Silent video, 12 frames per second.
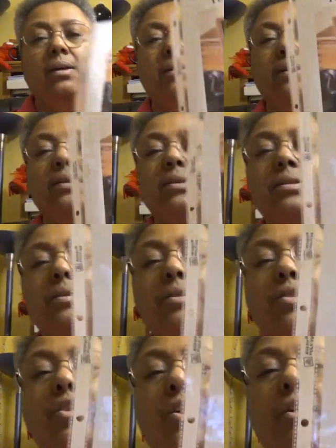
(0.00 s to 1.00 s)
this is the
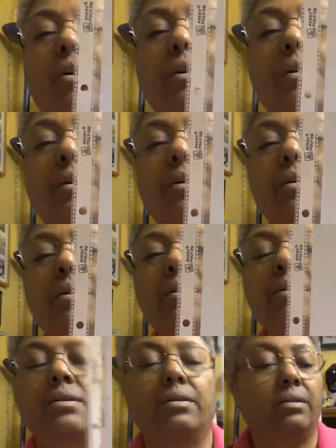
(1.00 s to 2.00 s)
chart.
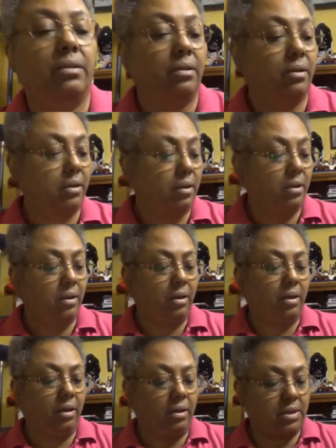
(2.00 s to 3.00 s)

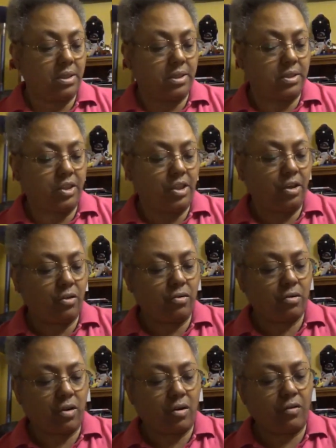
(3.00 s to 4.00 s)
It says Yeo
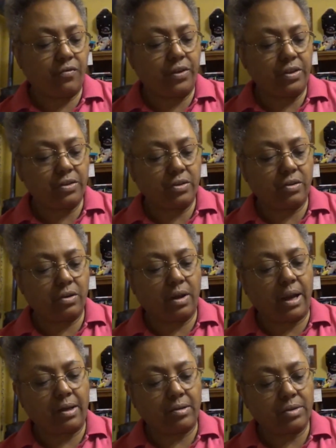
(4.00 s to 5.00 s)
Coffee
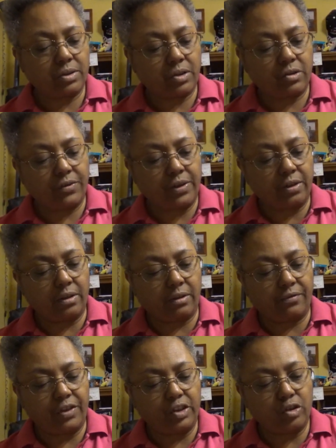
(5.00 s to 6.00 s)
House serving the
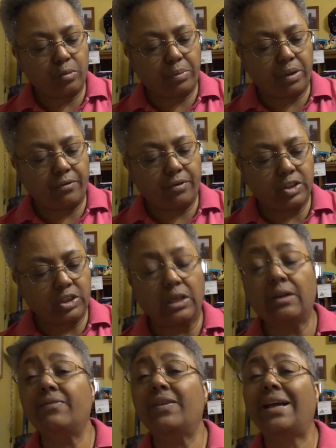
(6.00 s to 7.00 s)
official beverage
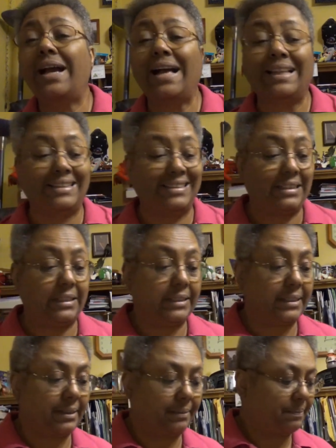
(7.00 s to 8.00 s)
of the
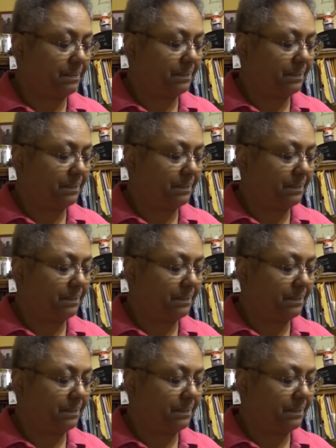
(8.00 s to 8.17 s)
colonies.